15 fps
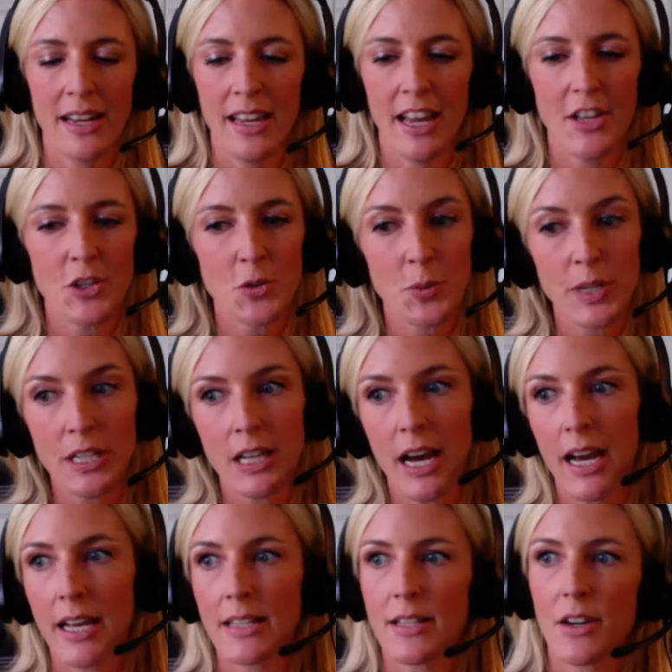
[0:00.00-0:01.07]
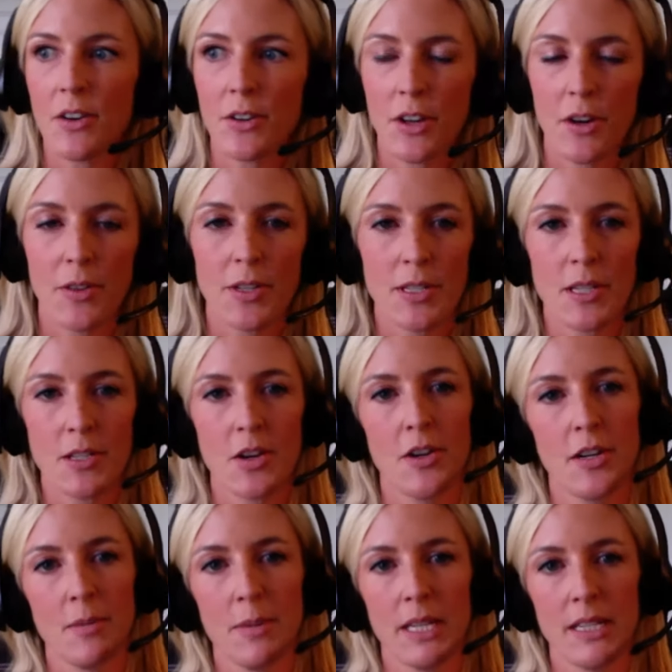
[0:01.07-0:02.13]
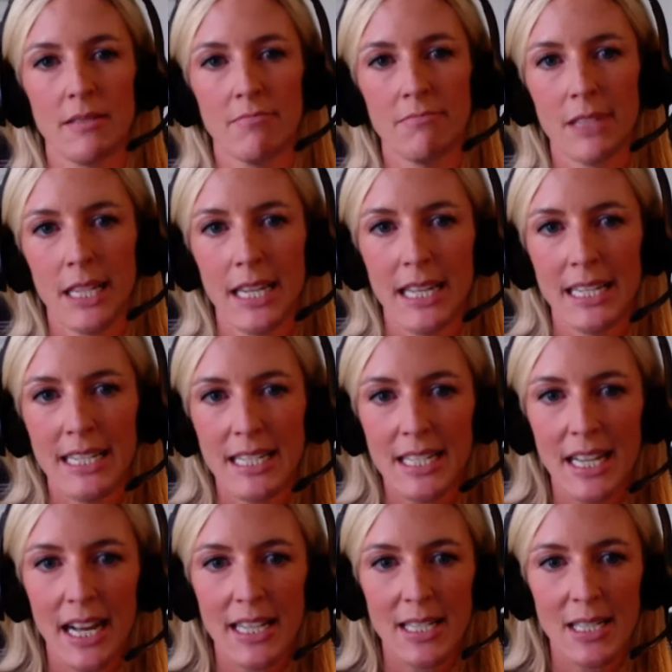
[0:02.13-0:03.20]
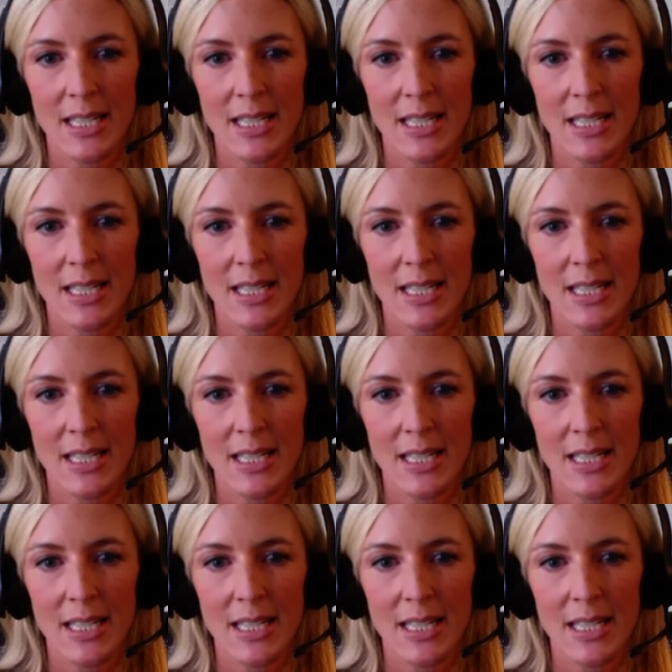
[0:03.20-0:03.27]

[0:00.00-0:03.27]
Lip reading: And you realize, oh no, this has already been discussed.